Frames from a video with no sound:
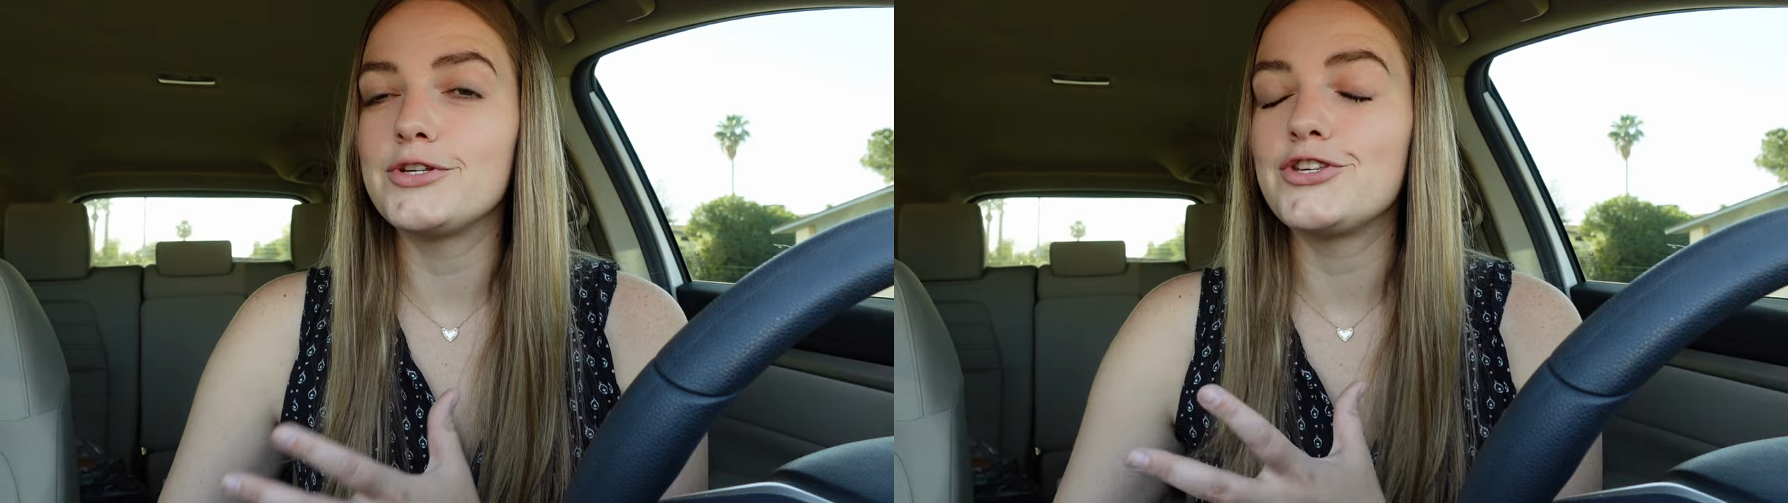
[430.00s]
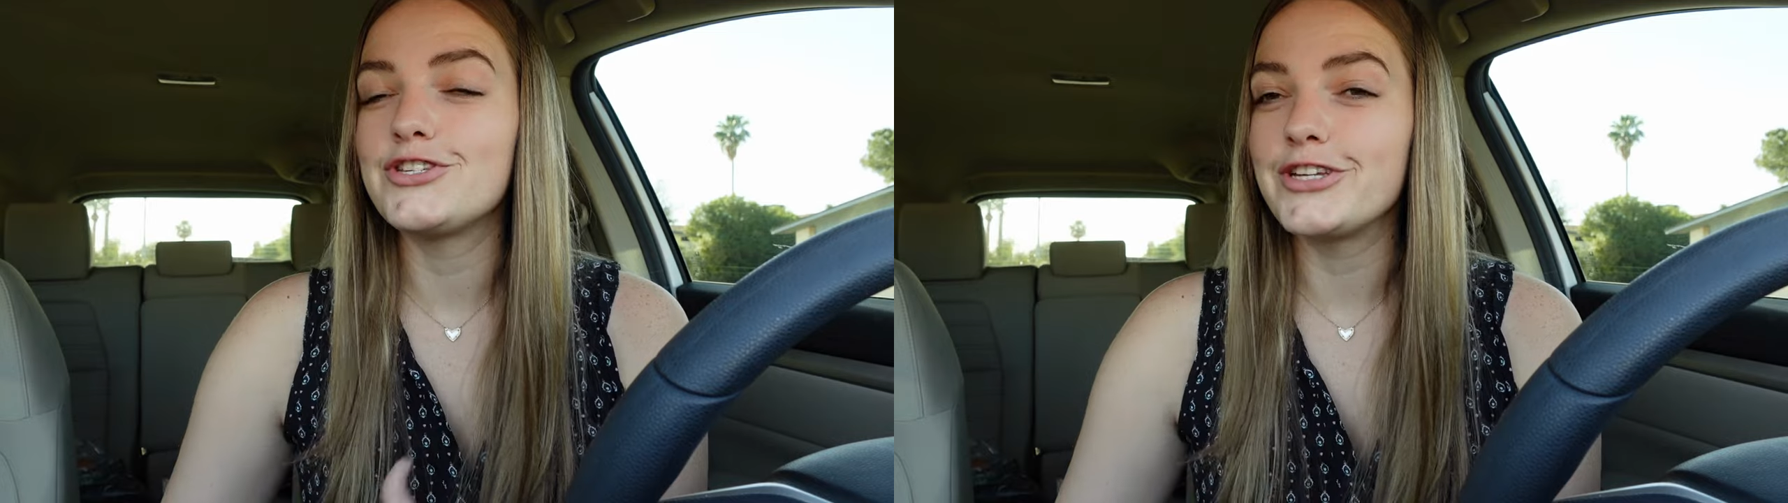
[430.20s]

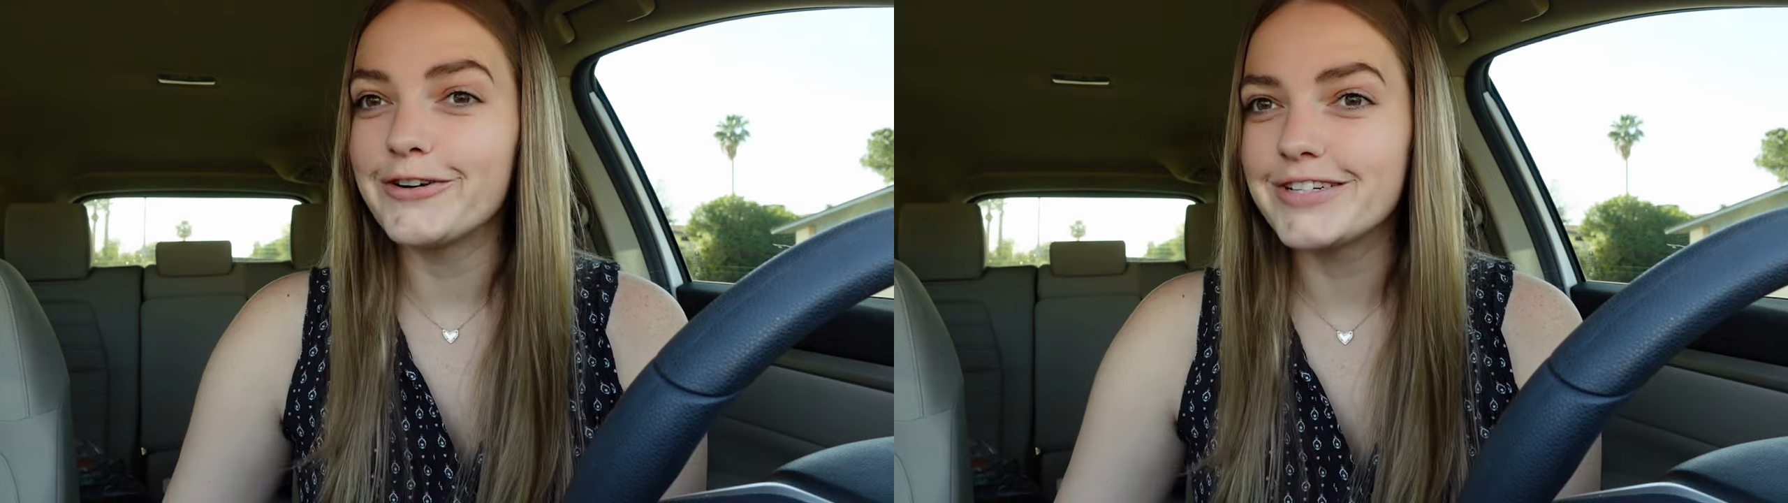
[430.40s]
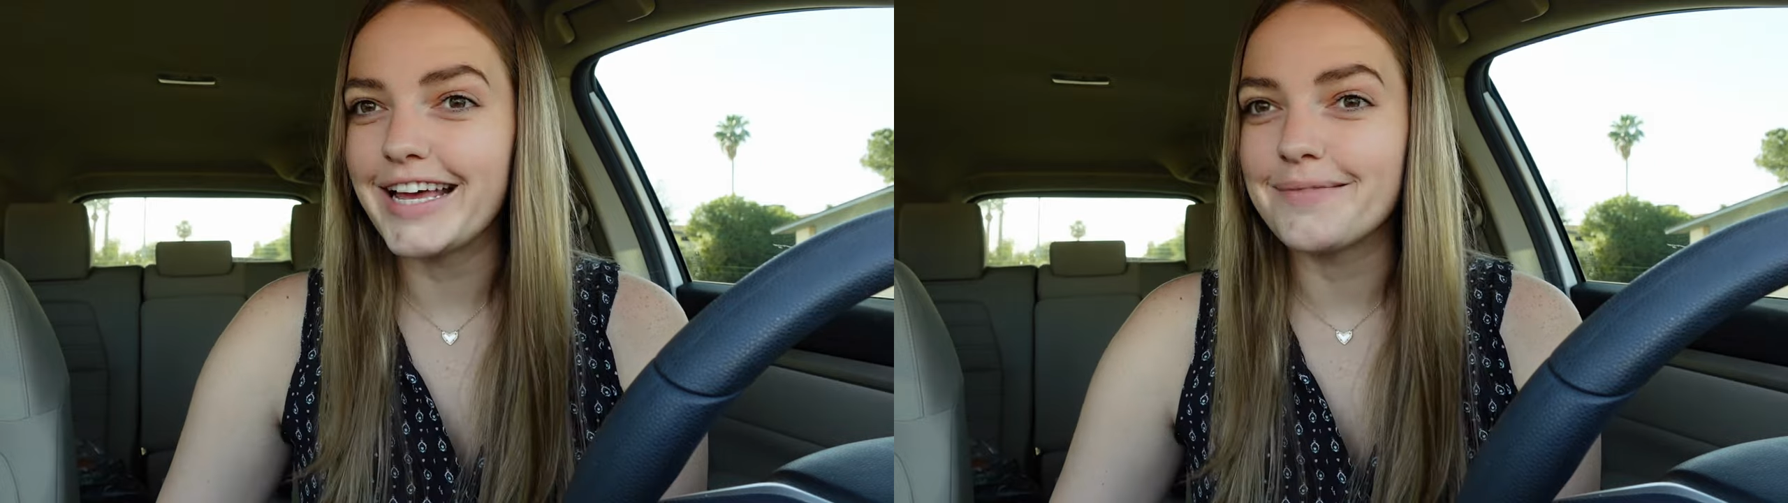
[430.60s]
was
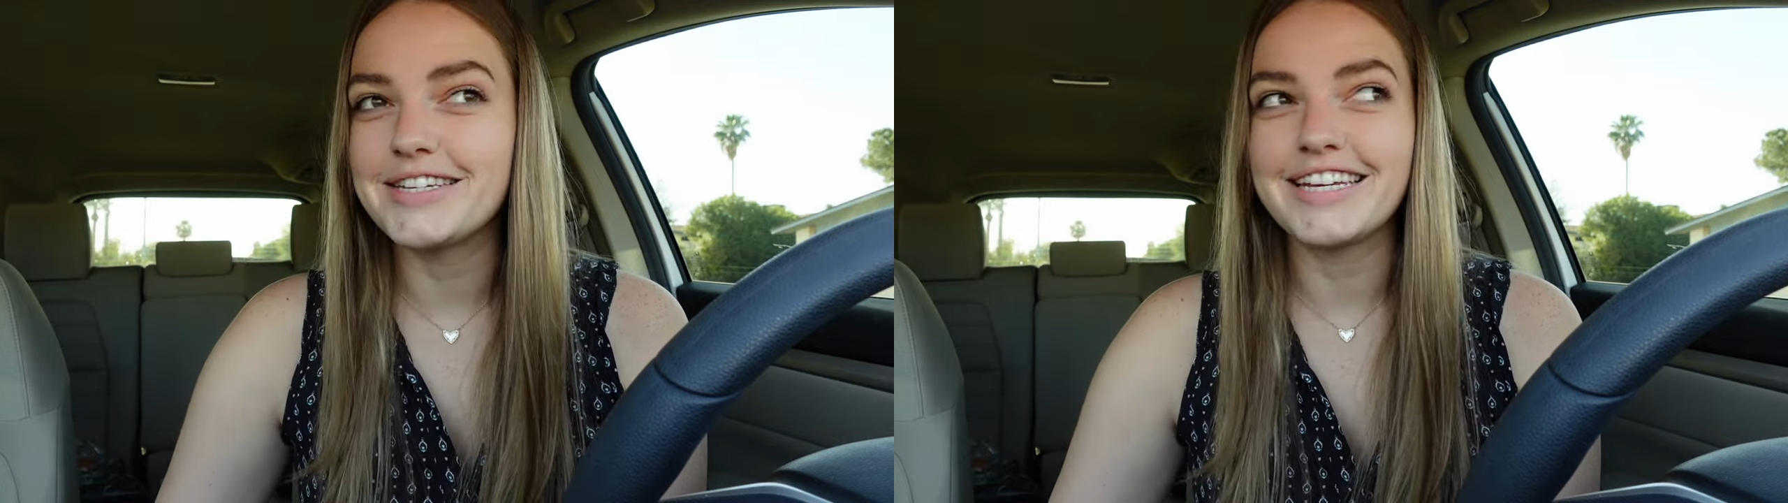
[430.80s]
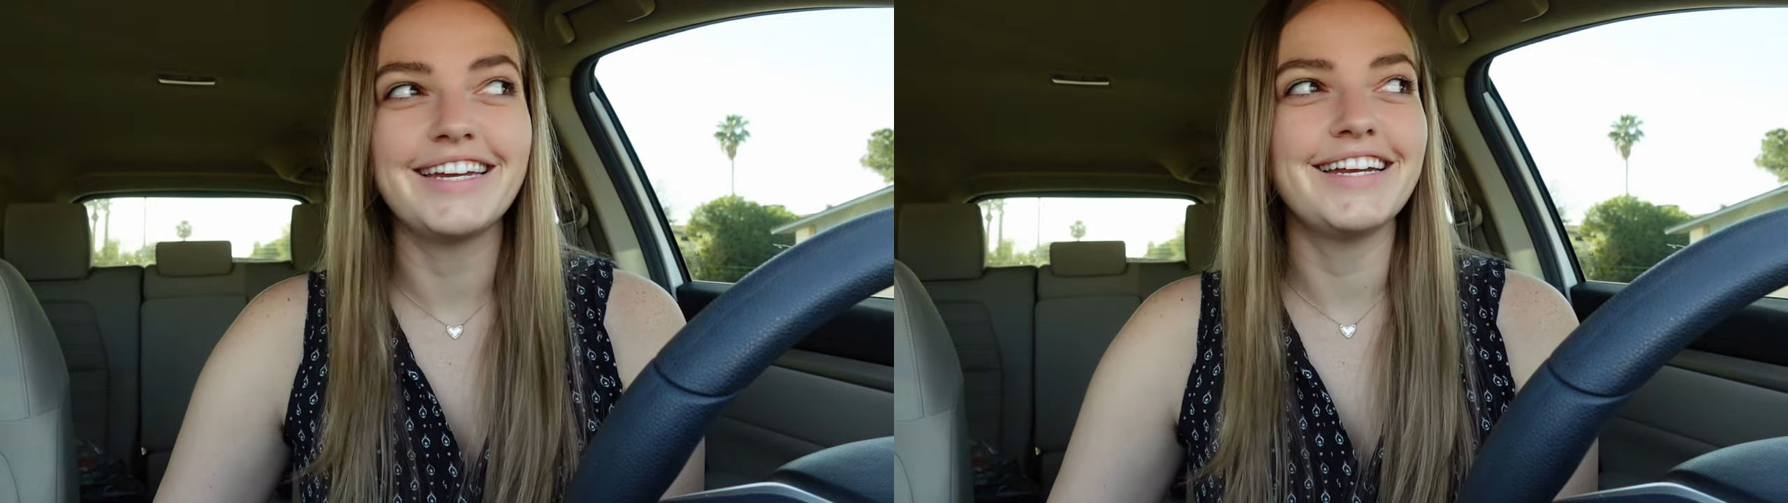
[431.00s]
so
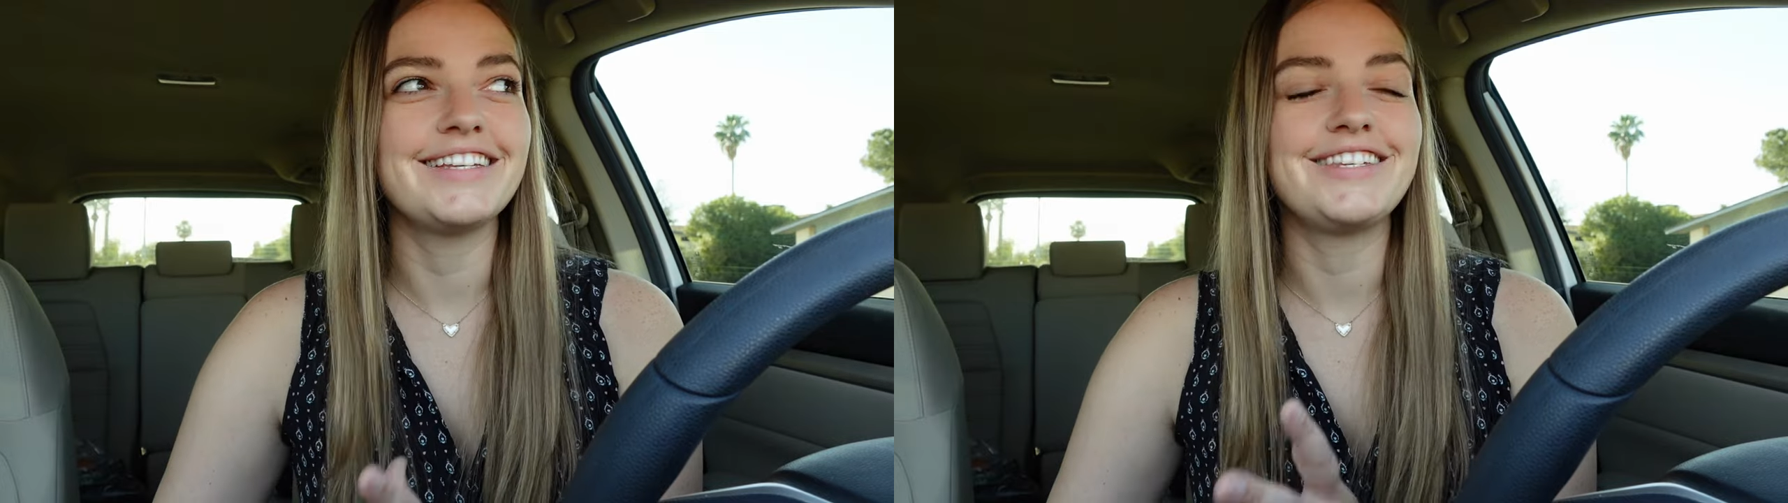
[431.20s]
tempted